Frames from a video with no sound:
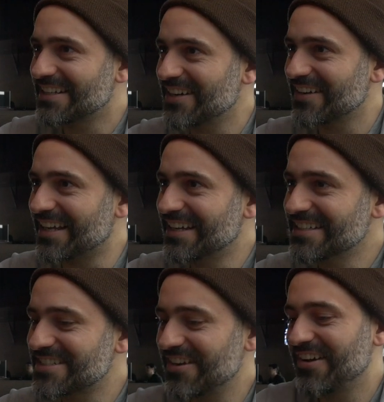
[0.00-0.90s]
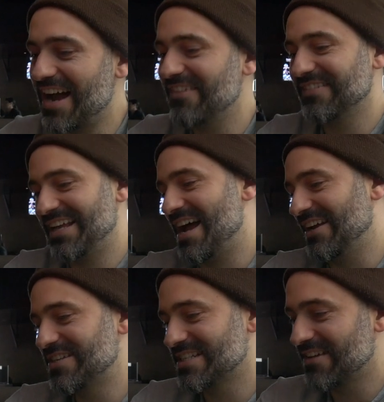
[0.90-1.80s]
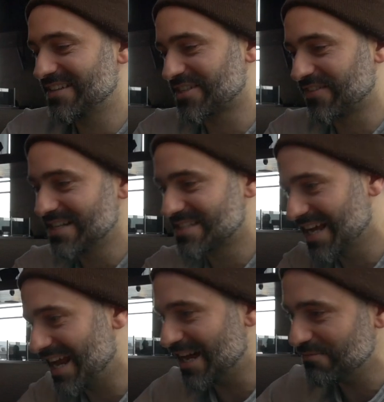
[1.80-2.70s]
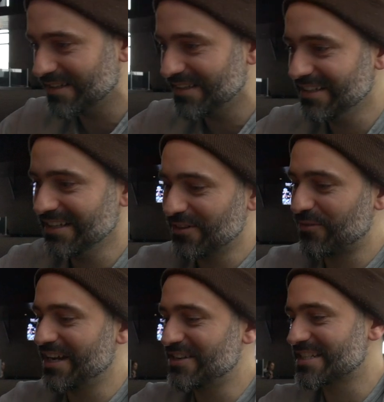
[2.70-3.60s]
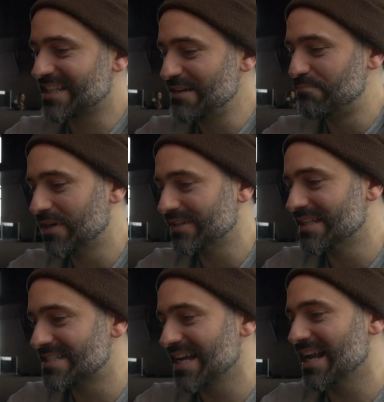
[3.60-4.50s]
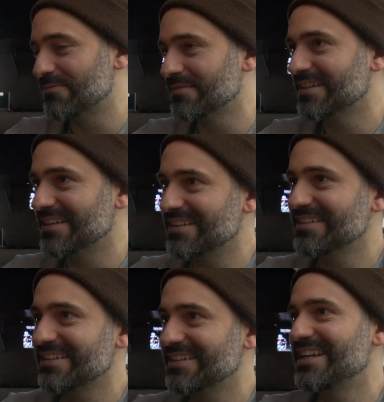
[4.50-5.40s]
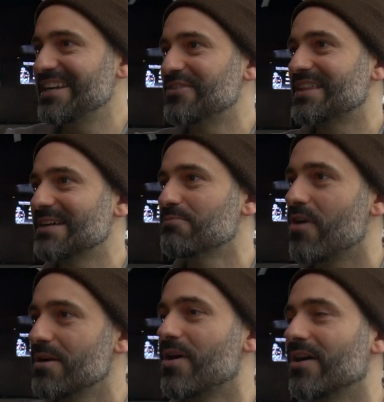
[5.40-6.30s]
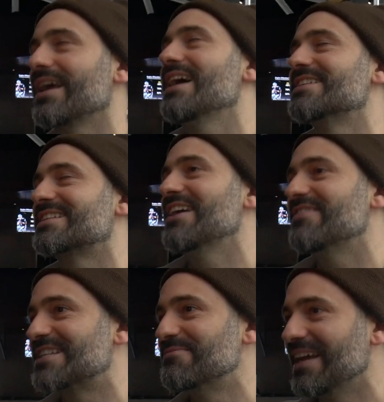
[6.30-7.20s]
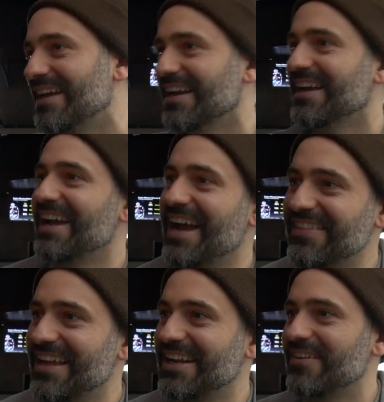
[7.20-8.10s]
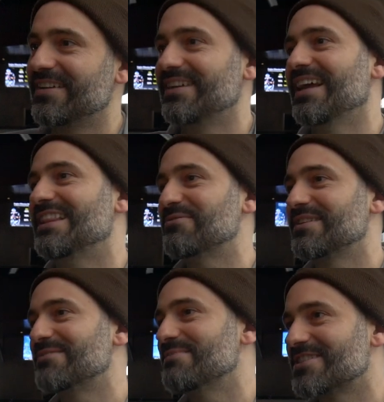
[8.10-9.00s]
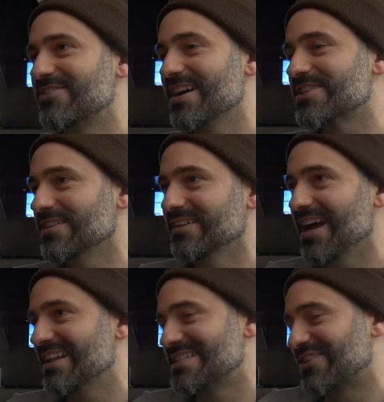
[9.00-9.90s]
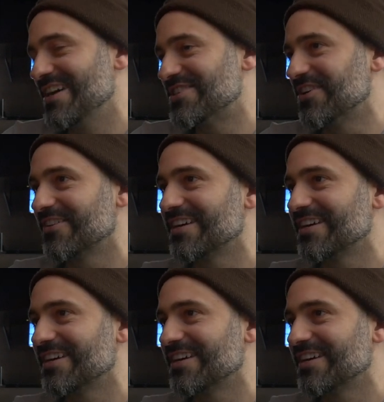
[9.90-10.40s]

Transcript: Oh, totally. So you have, yeah, you just have this great setup, where you just keep building the setup, leaving you thinking more and more, okay, just give it to me, and then you hit them with the misdirection. Yeah, that's a great joke.